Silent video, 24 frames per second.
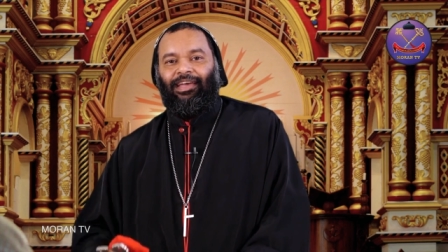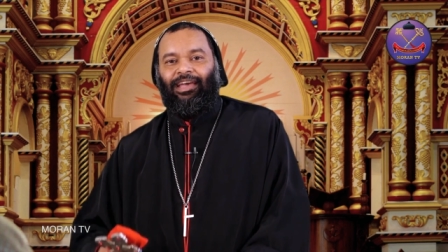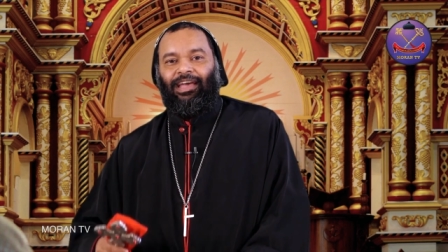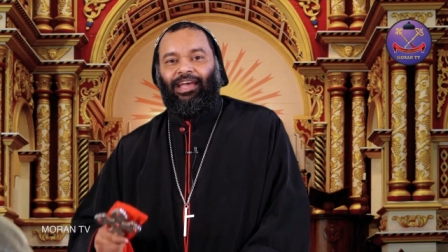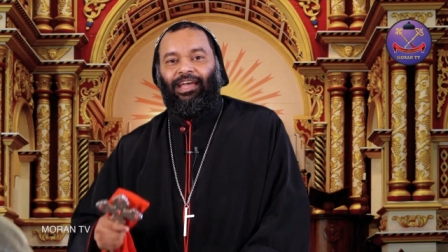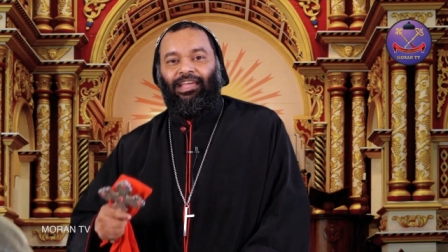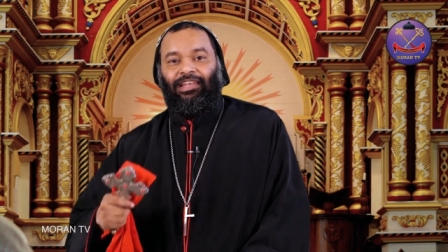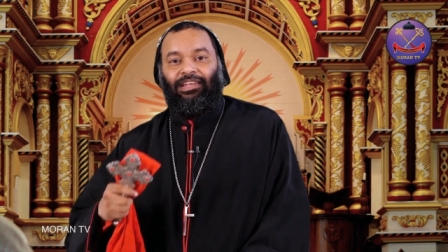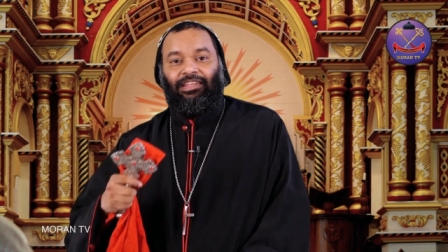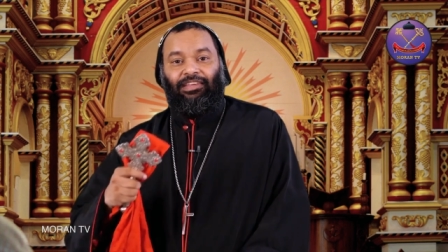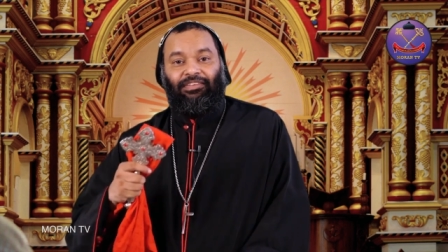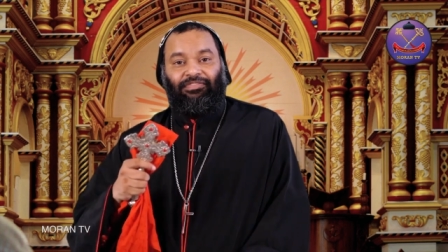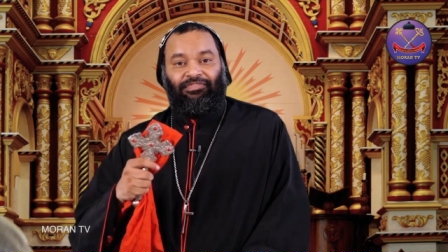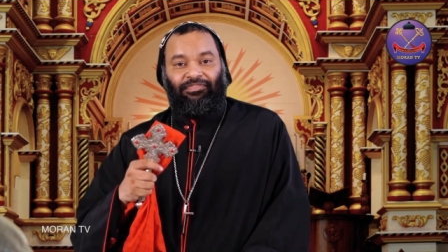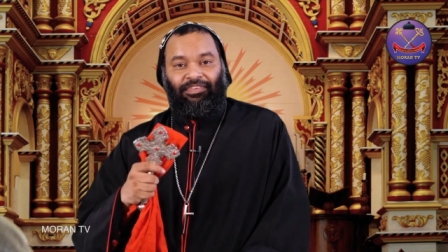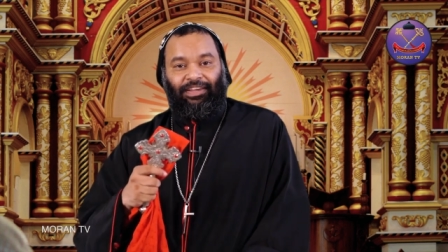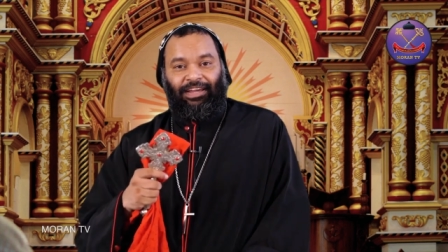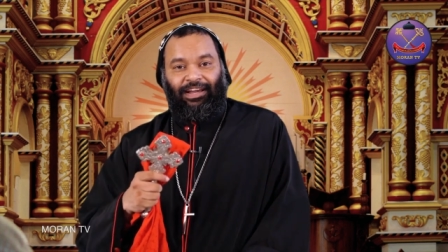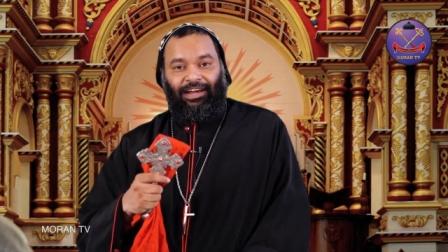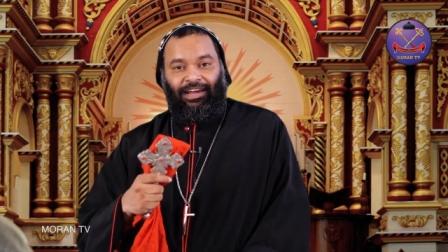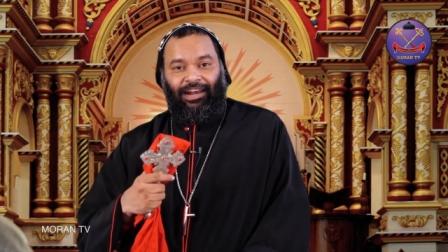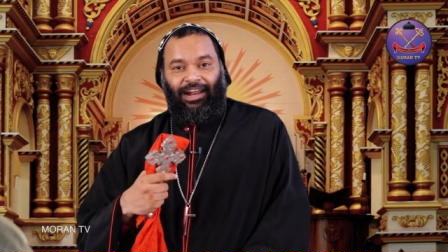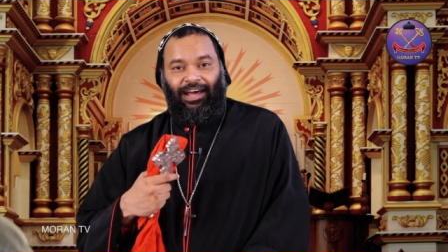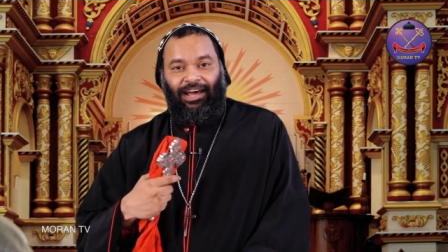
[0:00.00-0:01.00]
and if
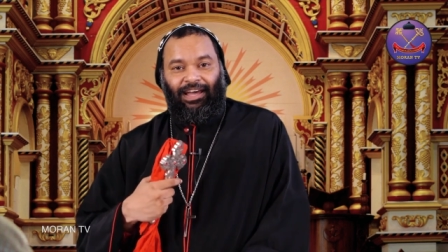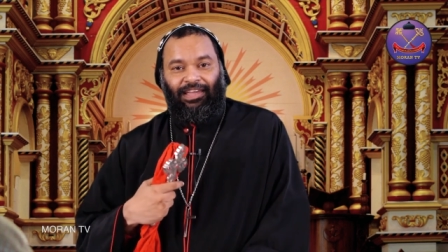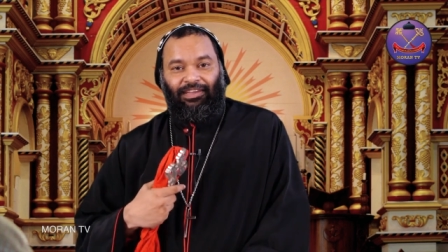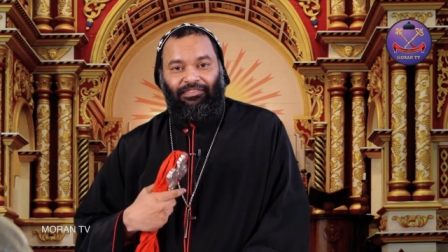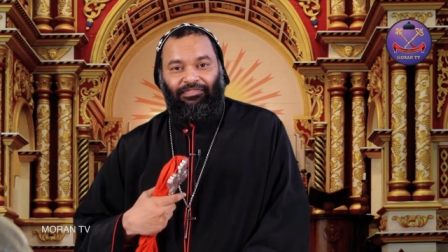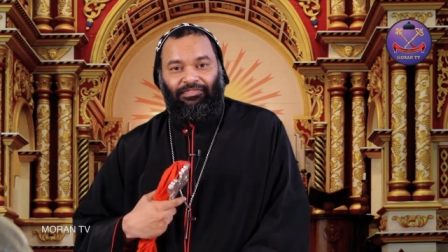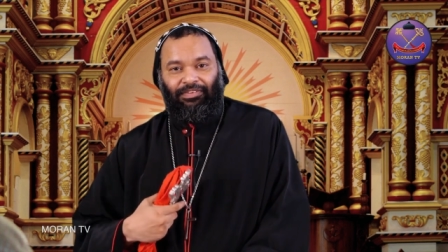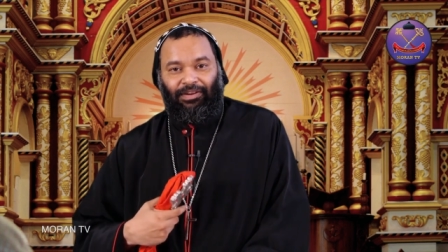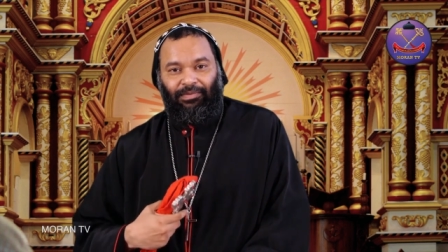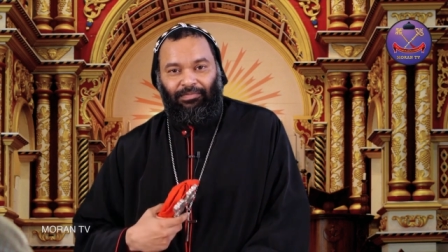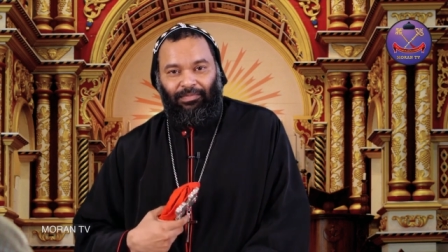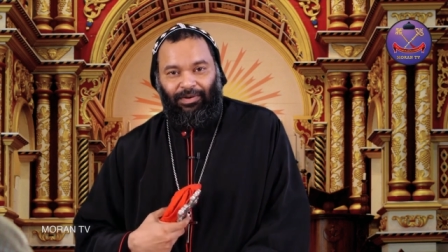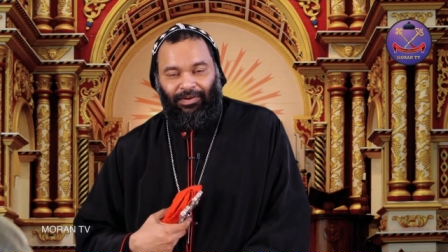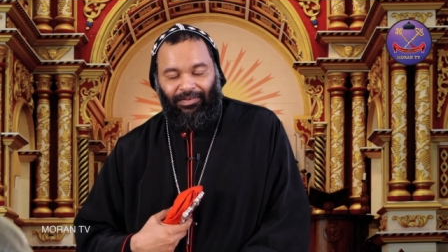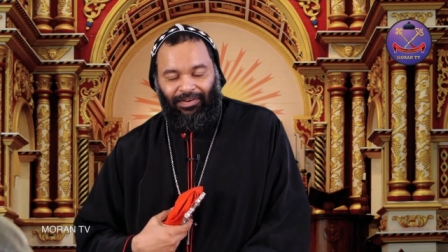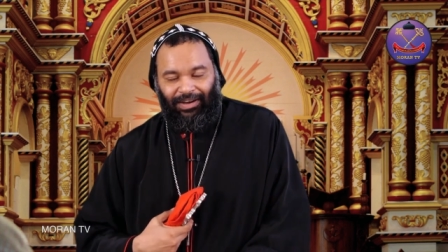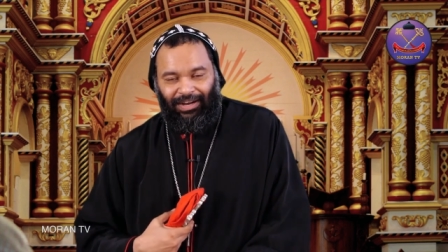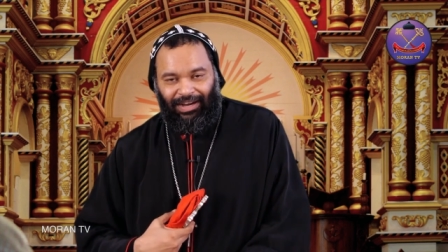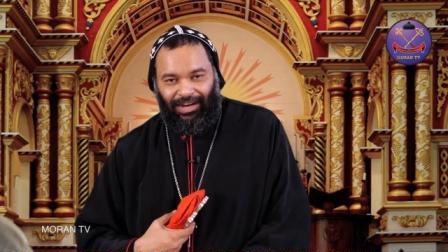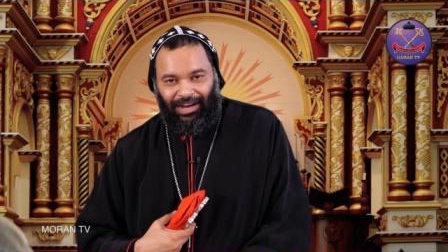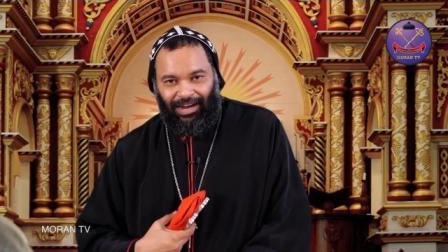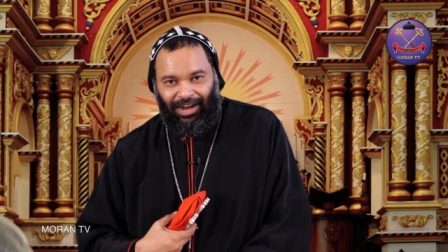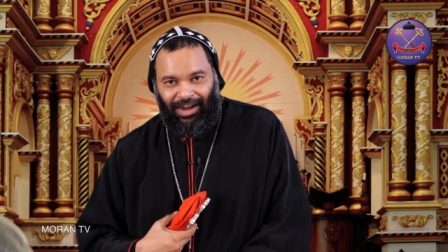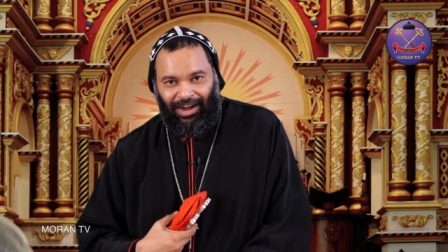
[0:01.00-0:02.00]
we cry from our
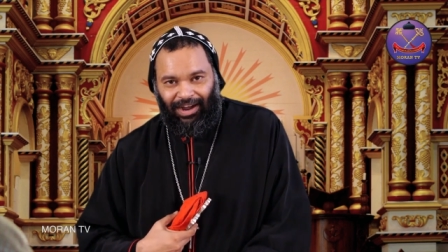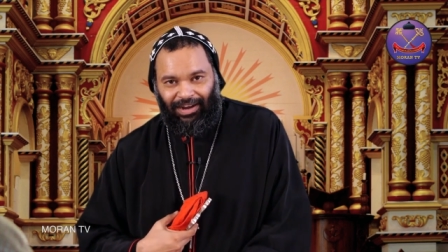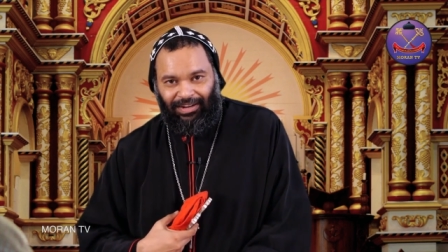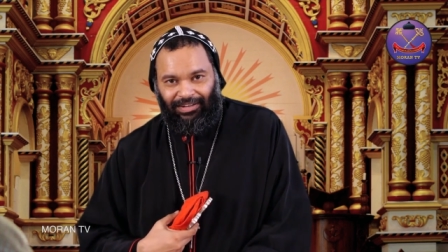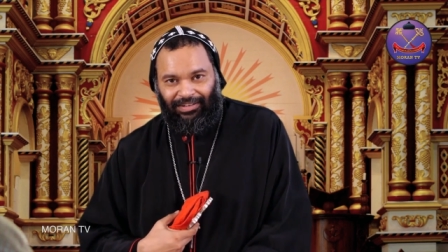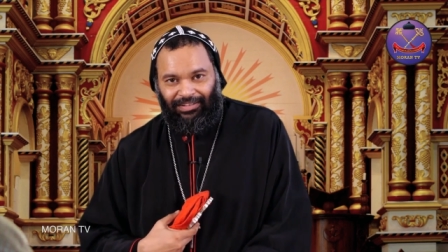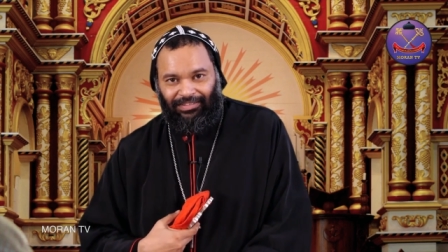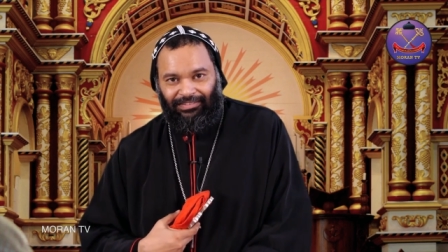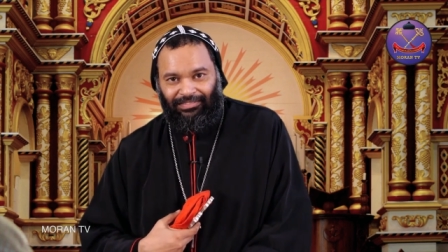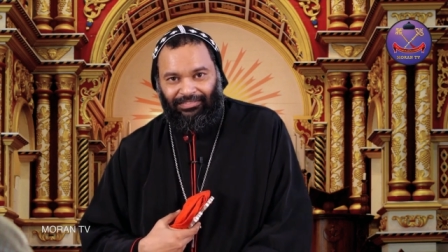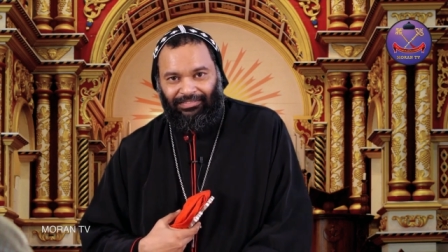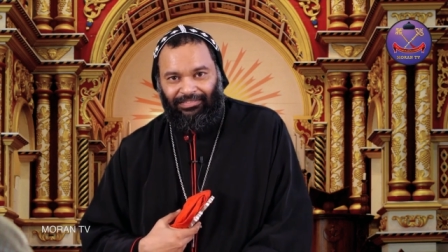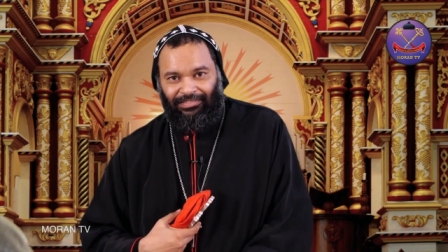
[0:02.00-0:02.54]
heart,